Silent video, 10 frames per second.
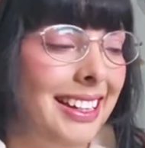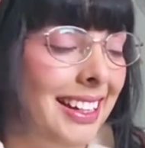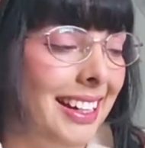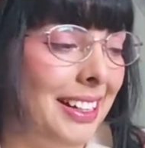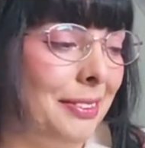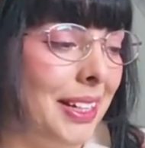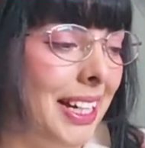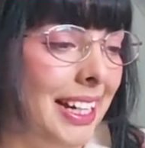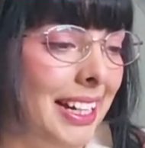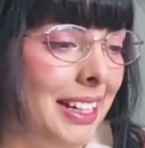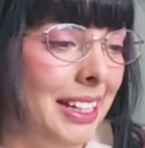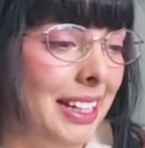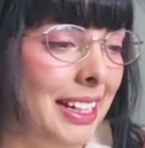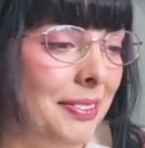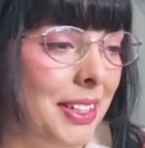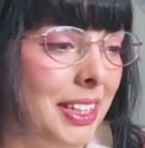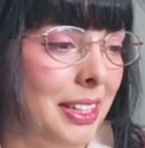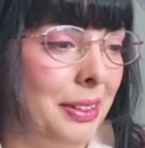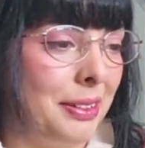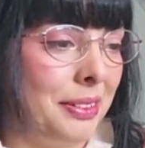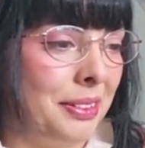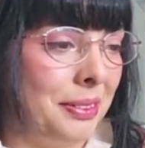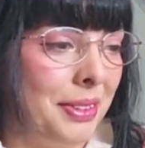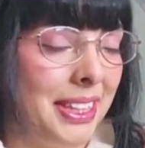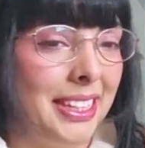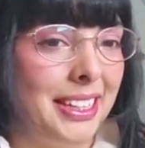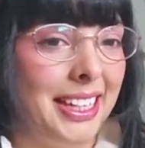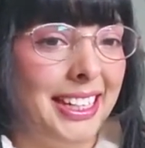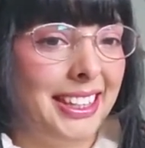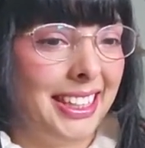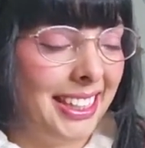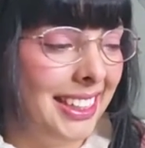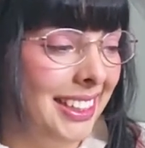I wear everything with anything.